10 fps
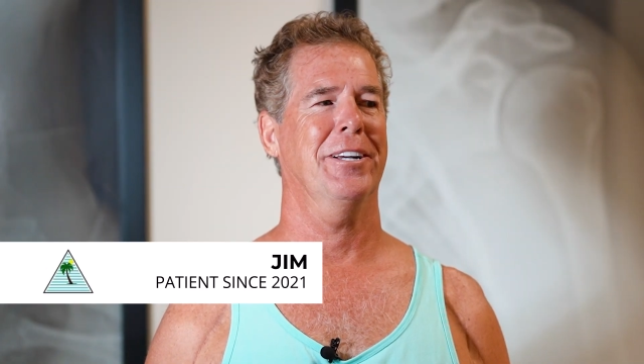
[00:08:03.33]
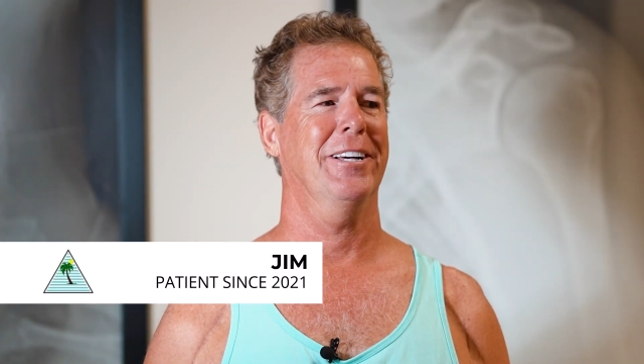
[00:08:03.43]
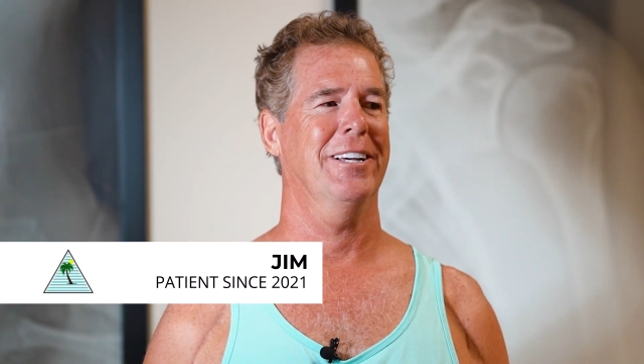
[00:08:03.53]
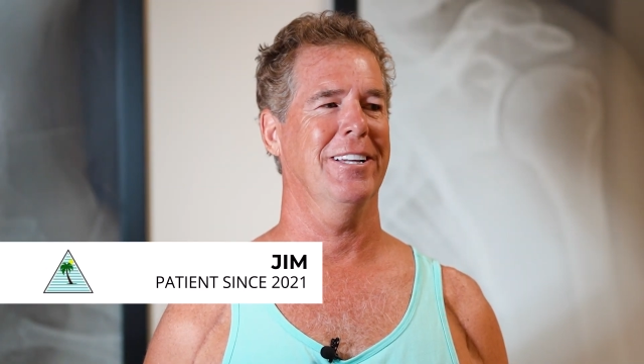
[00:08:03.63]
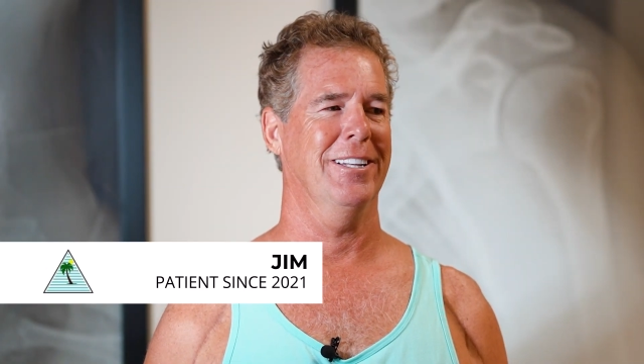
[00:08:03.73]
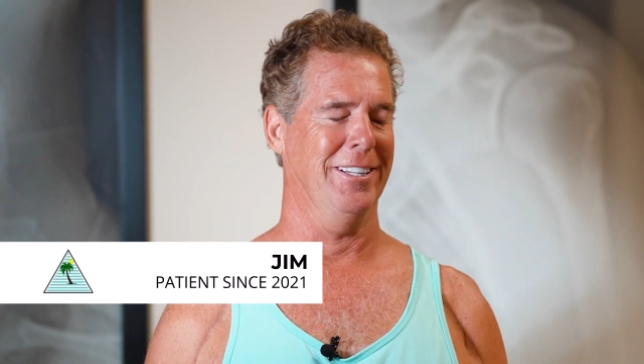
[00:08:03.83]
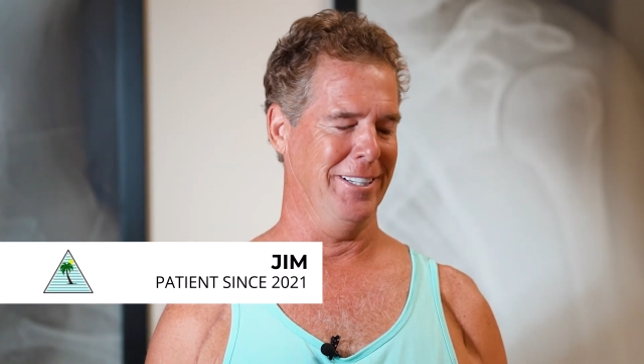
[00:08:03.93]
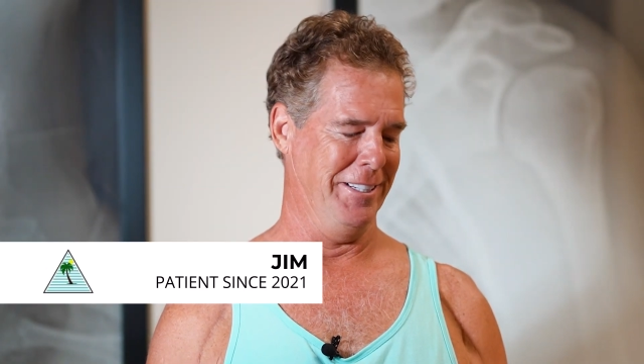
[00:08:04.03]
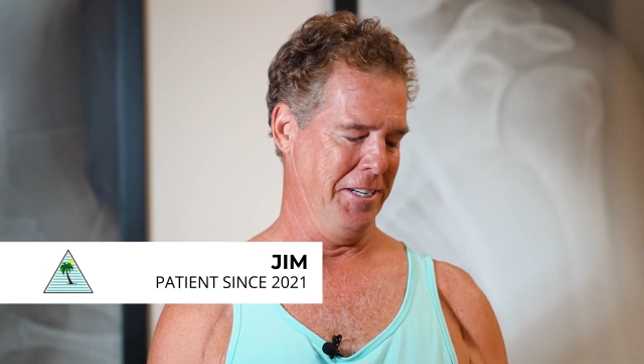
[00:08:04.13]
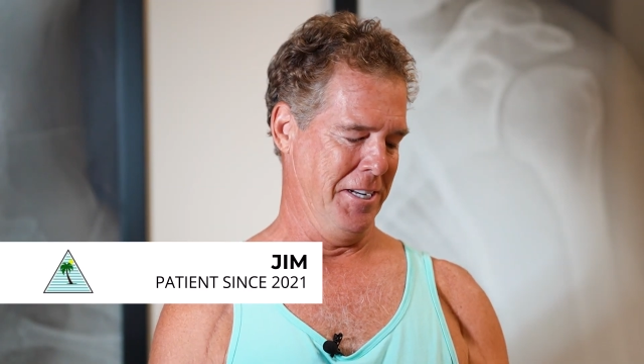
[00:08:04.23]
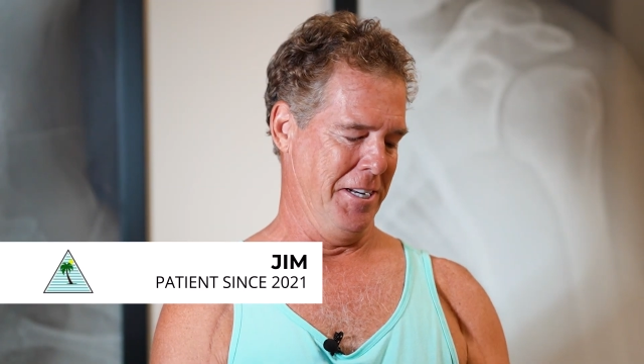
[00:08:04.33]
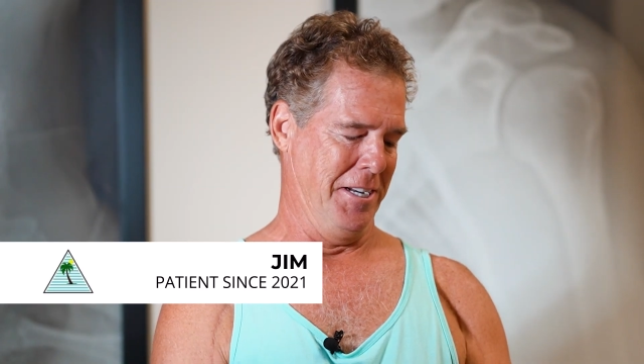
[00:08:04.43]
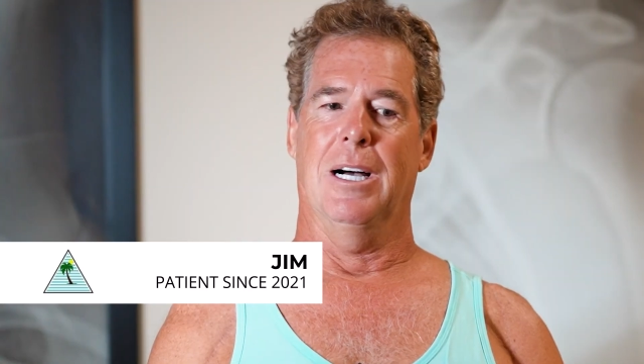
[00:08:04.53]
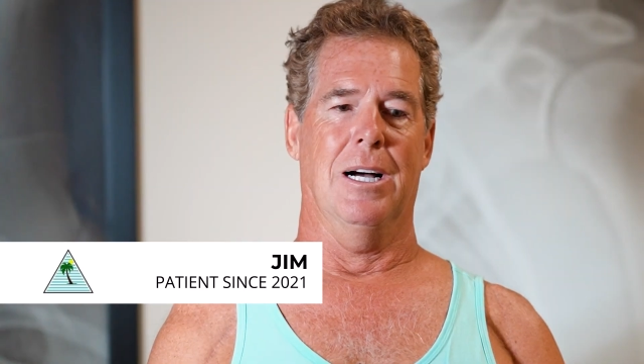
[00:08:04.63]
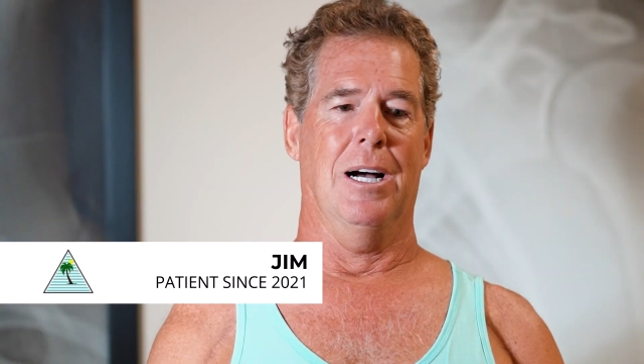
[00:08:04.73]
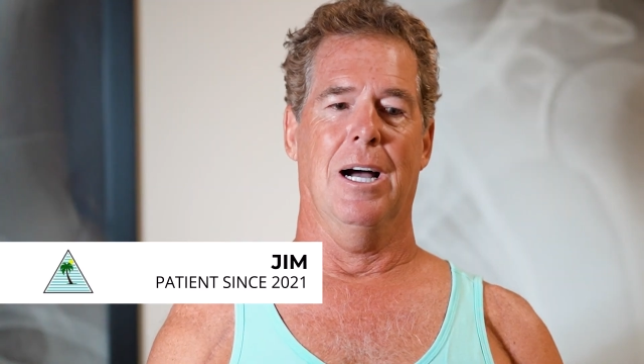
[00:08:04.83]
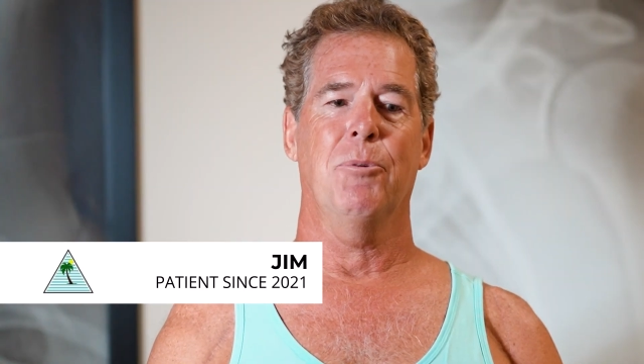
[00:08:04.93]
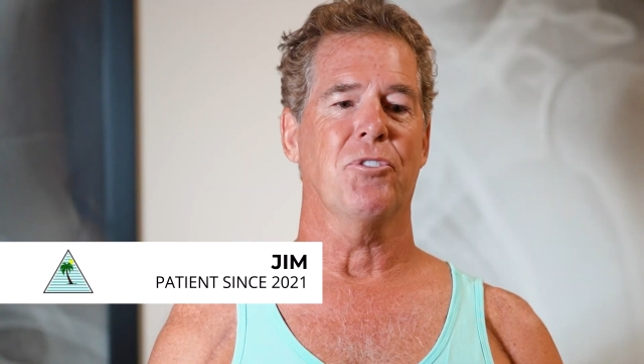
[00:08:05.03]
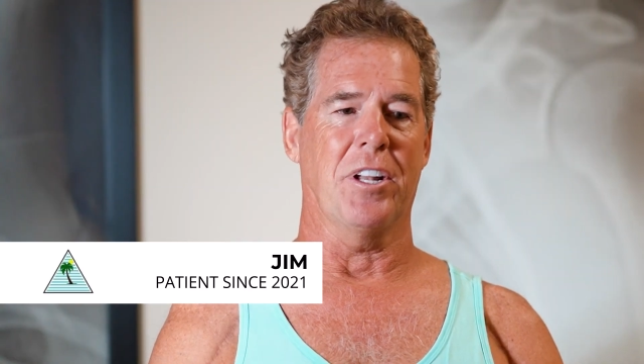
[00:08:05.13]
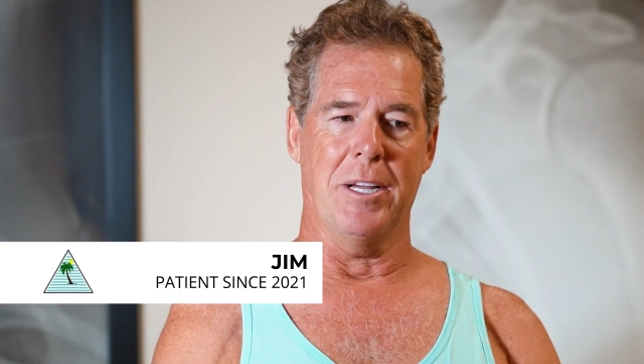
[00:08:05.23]
and
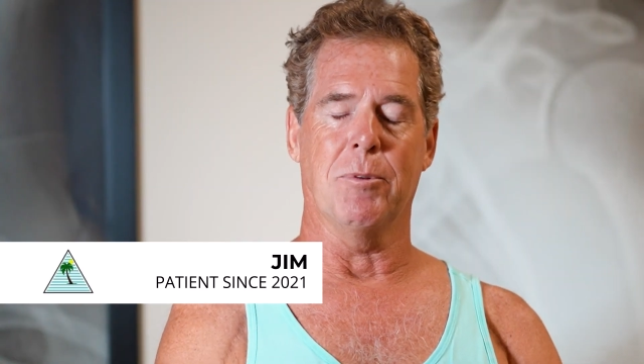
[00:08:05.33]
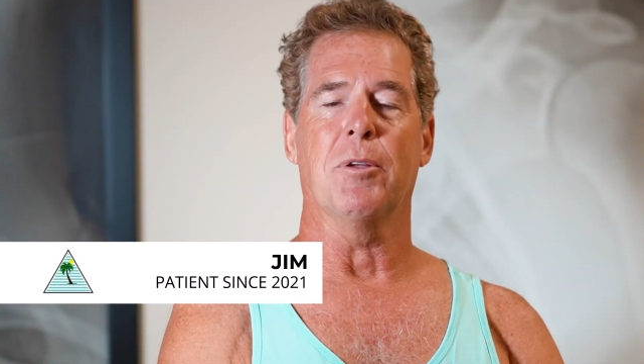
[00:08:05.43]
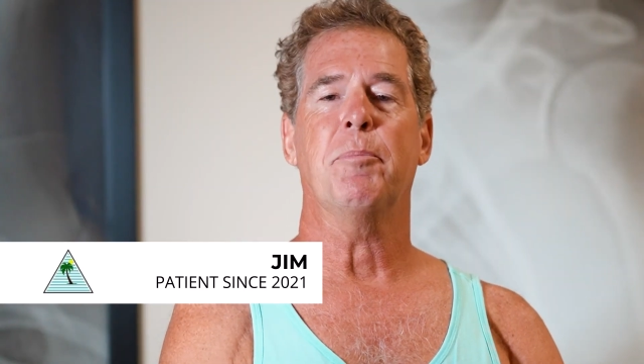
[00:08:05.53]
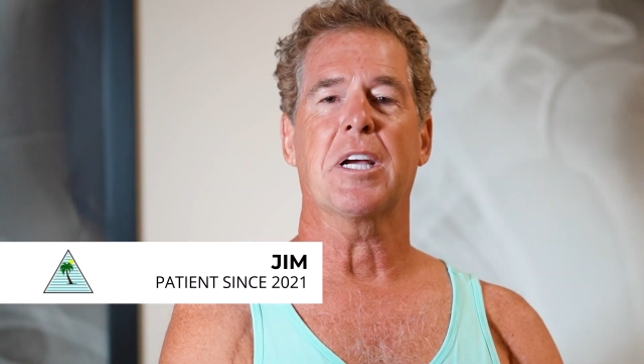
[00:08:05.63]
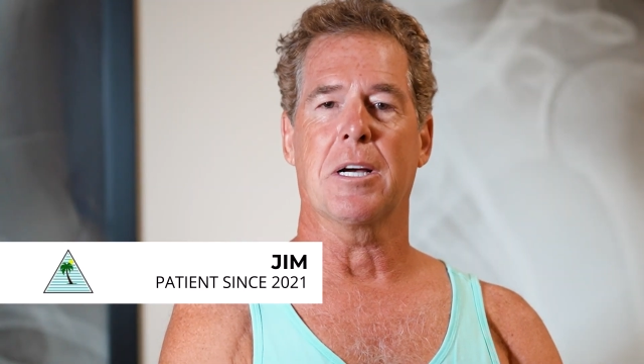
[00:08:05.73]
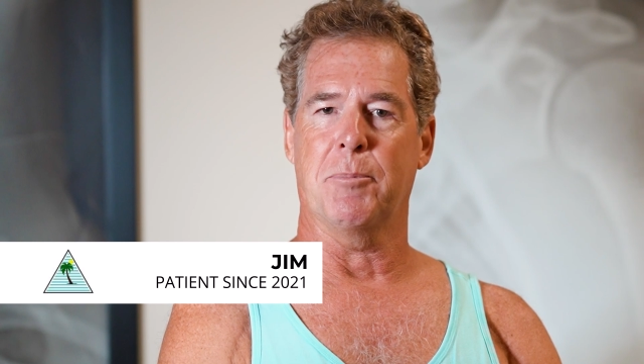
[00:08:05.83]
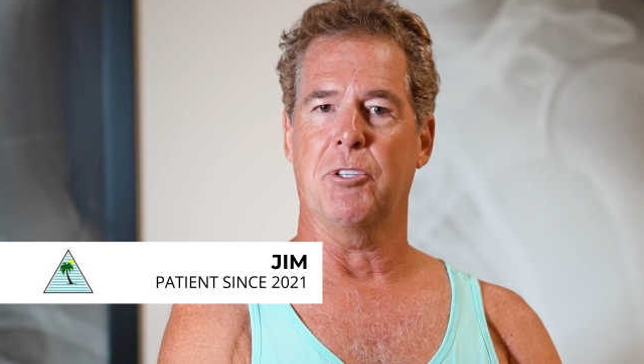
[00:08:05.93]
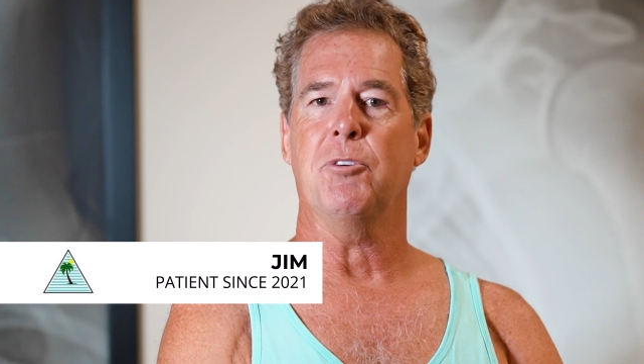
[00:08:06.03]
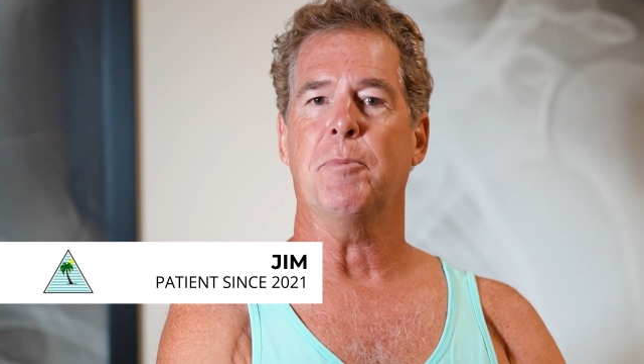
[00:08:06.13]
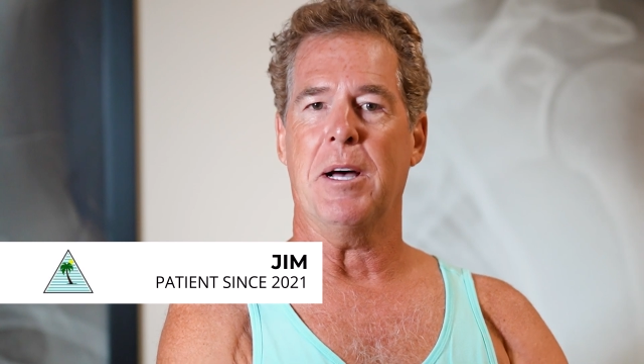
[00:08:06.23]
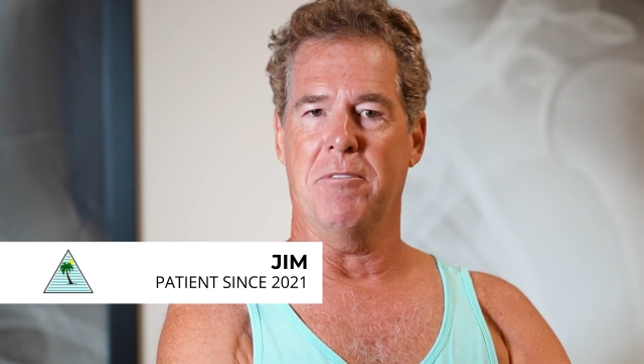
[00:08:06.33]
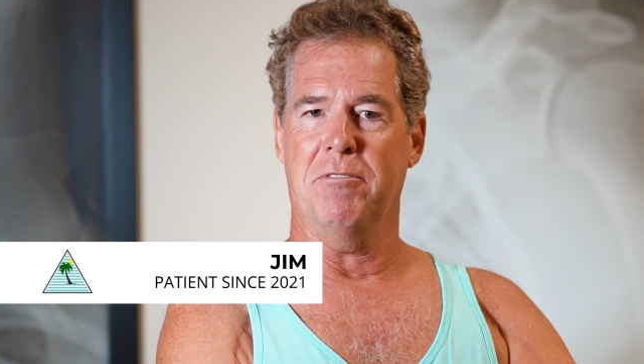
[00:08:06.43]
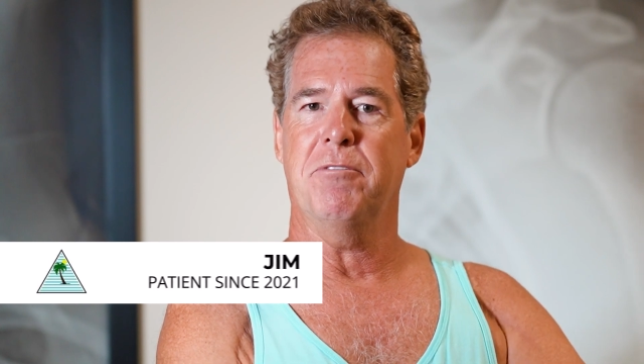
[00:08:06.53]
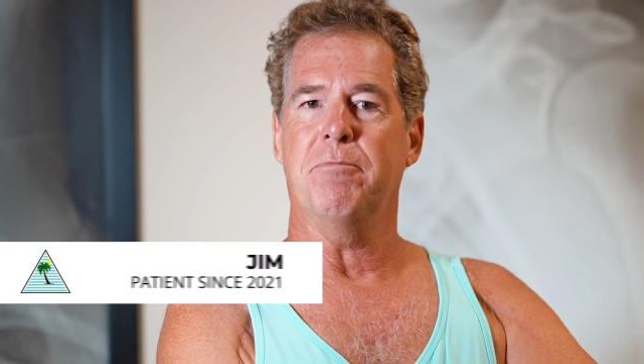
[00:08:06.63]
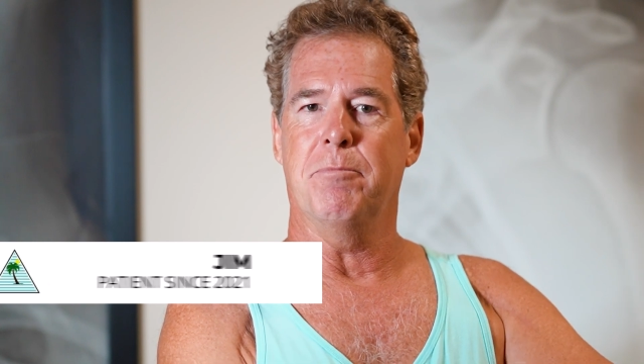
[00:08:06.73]
I was unable to pick up a 2-pound